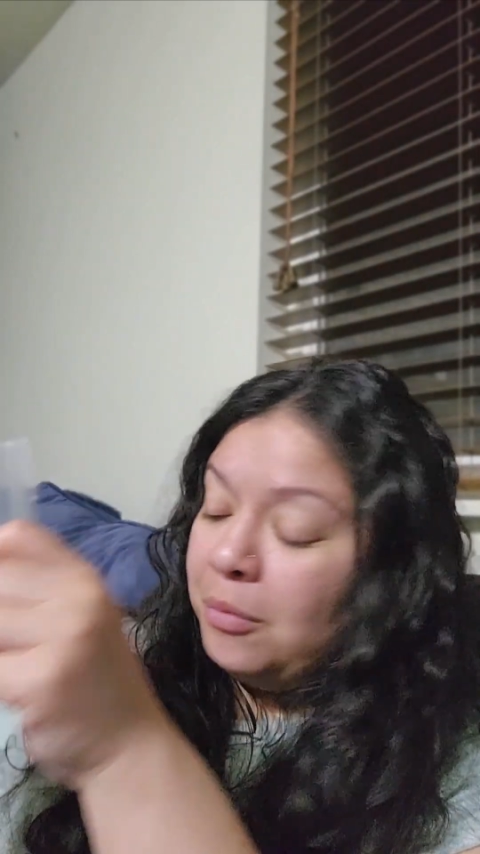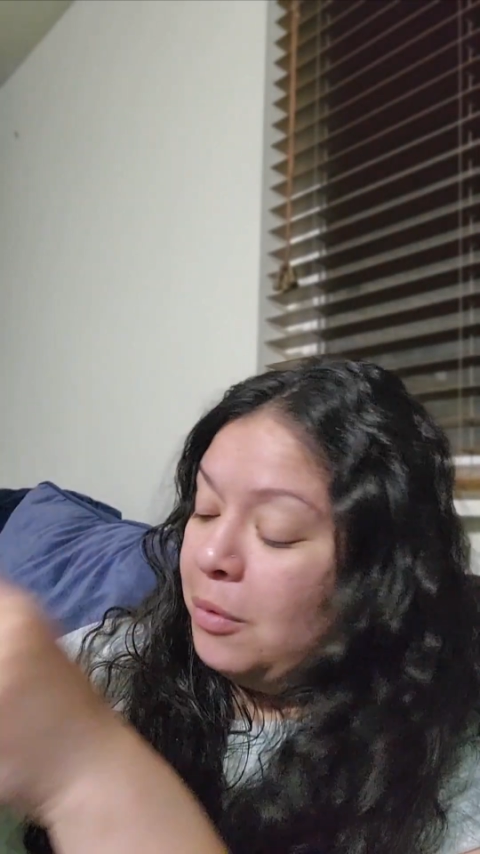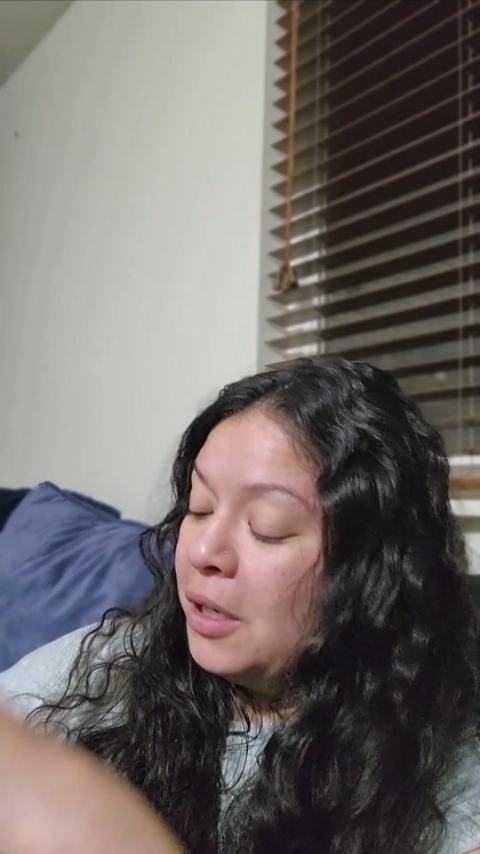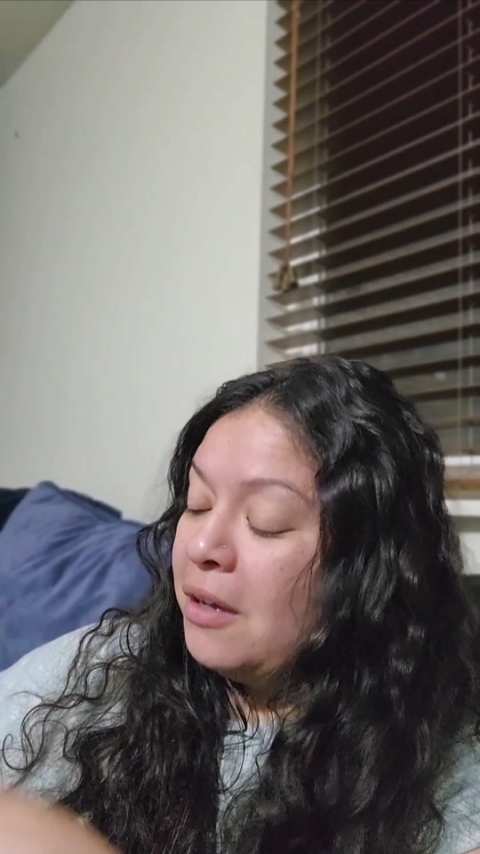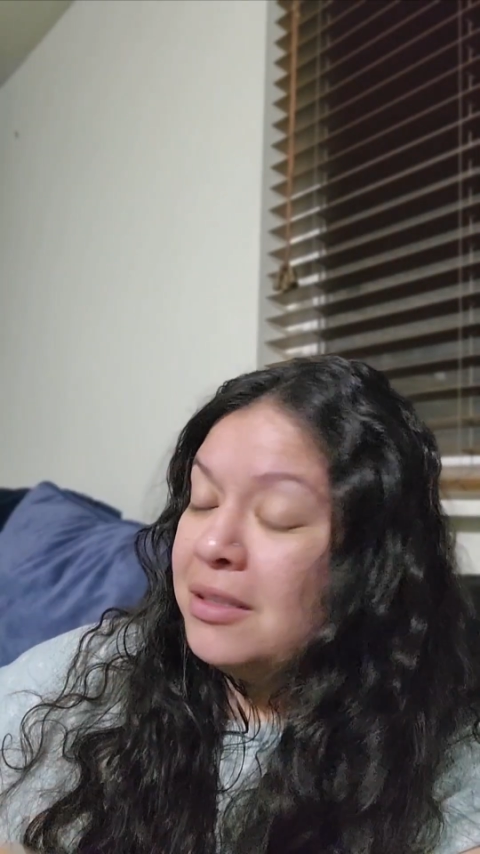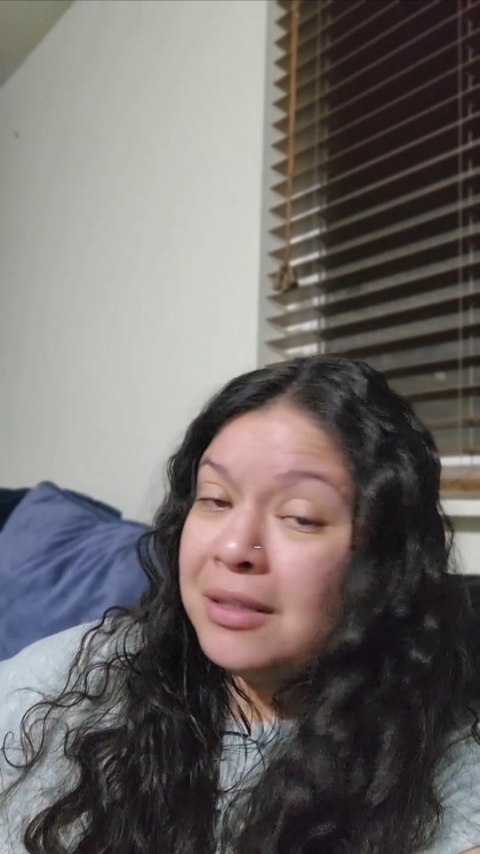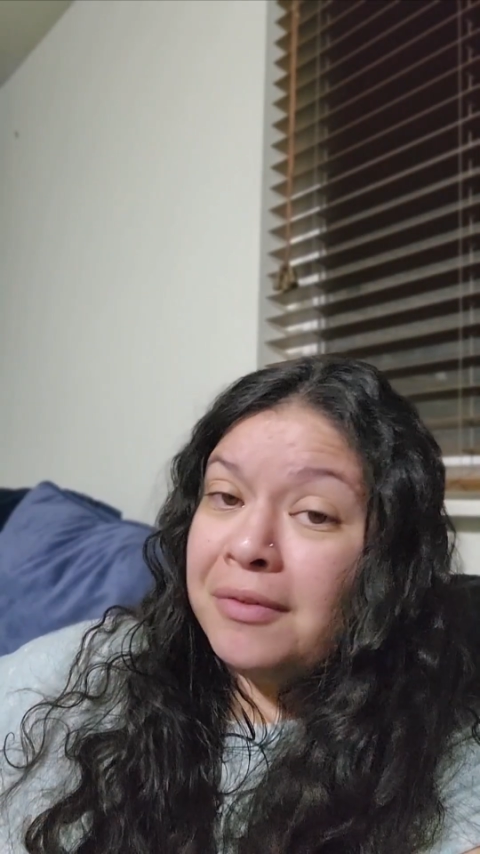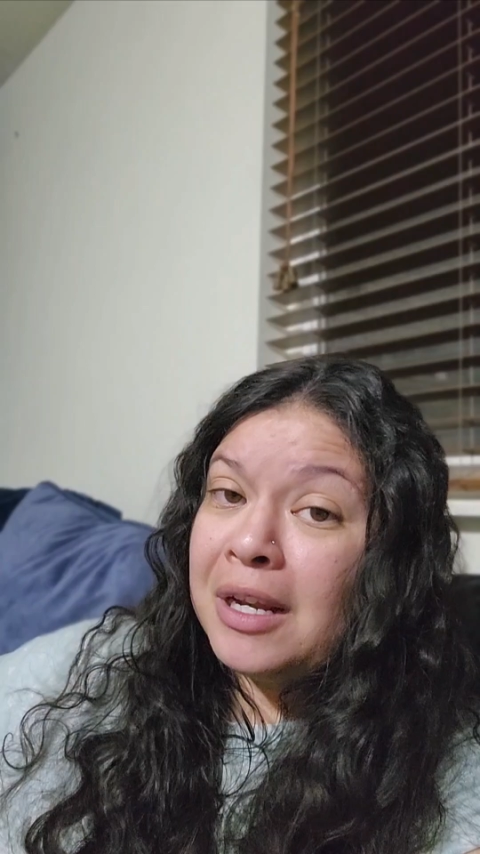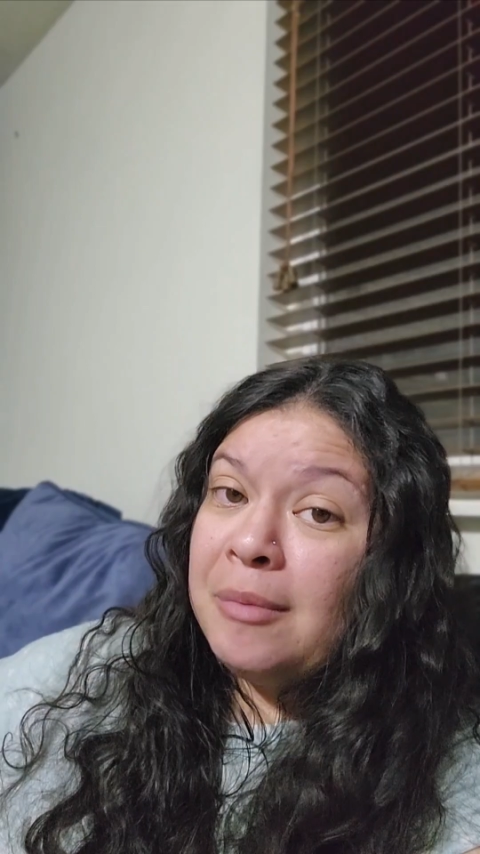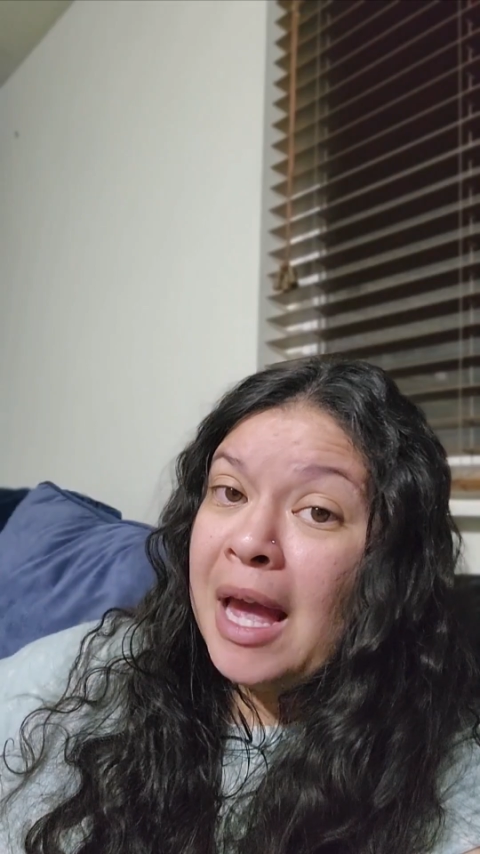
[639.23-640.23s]
work on
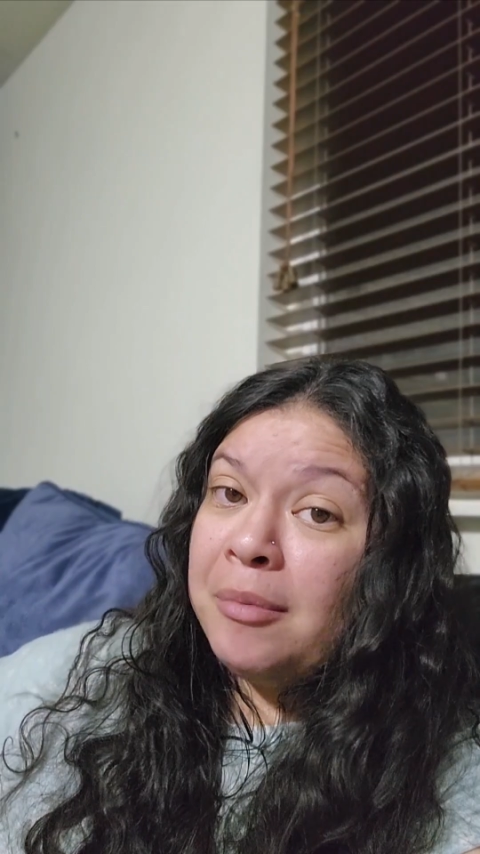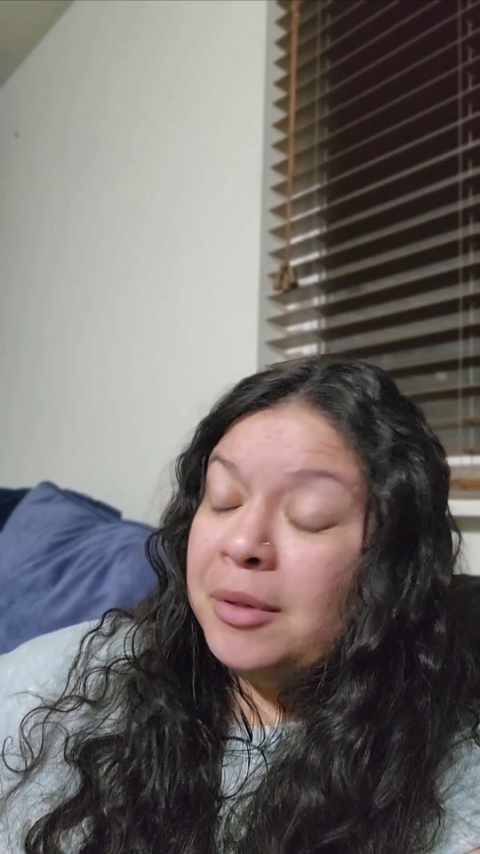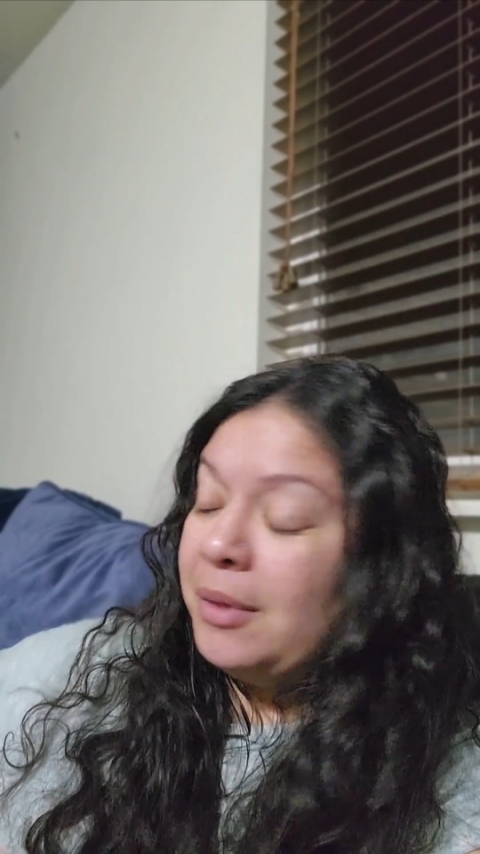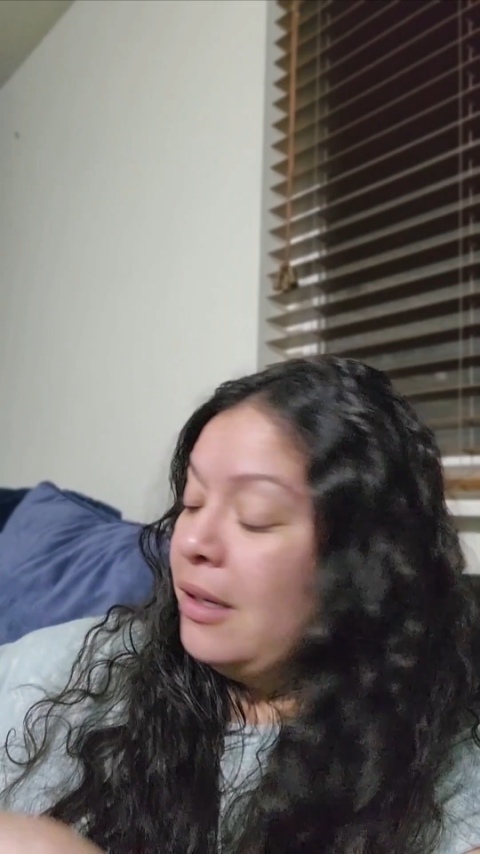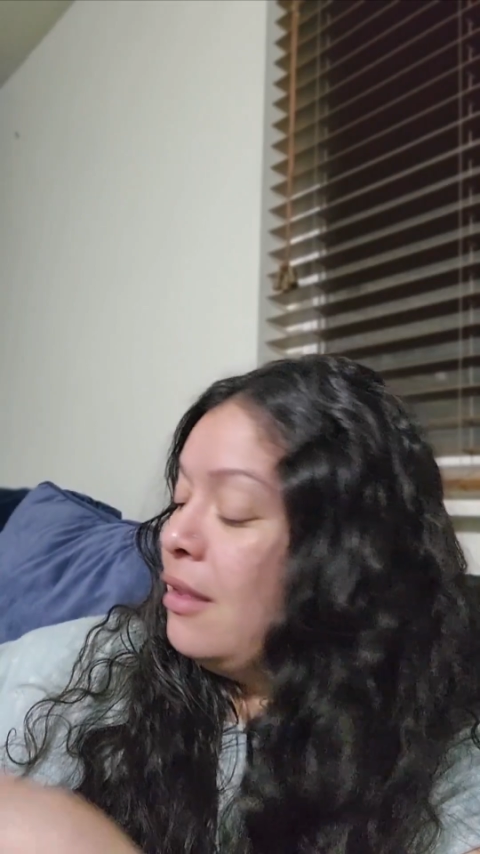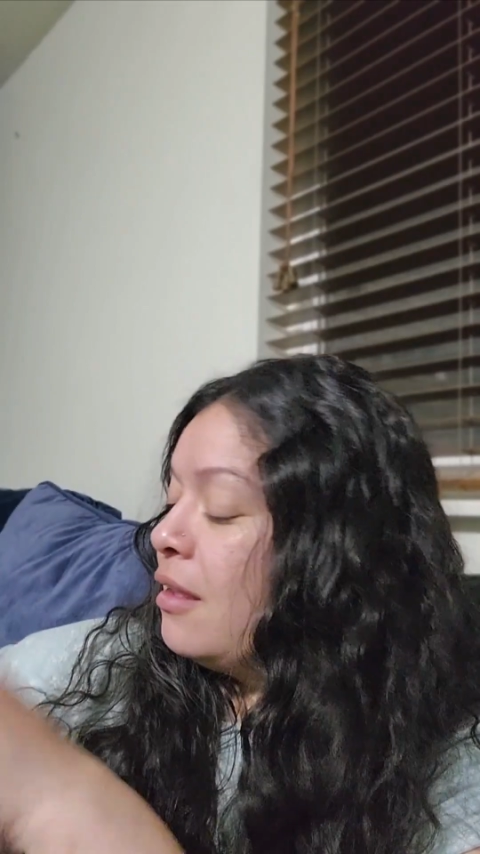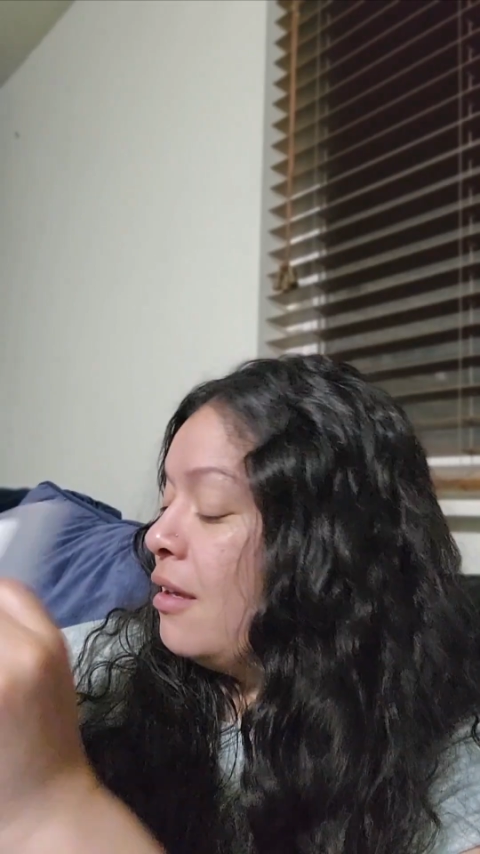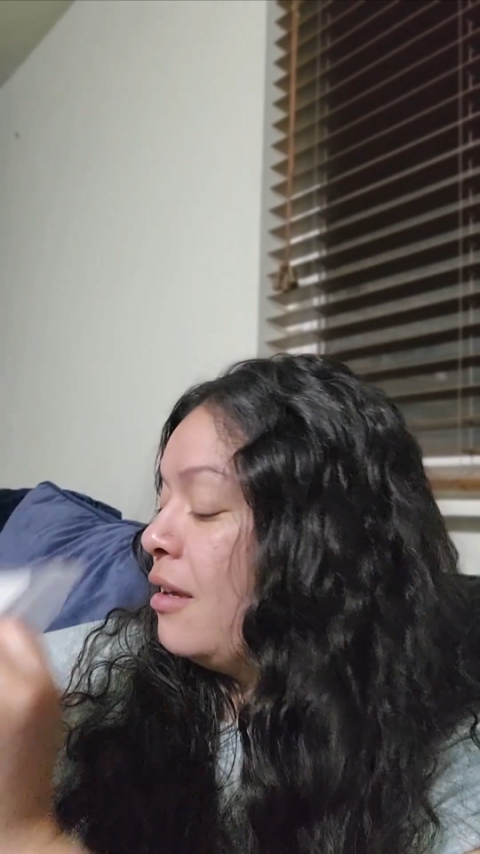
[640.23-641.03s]
stuff that I'm happy with.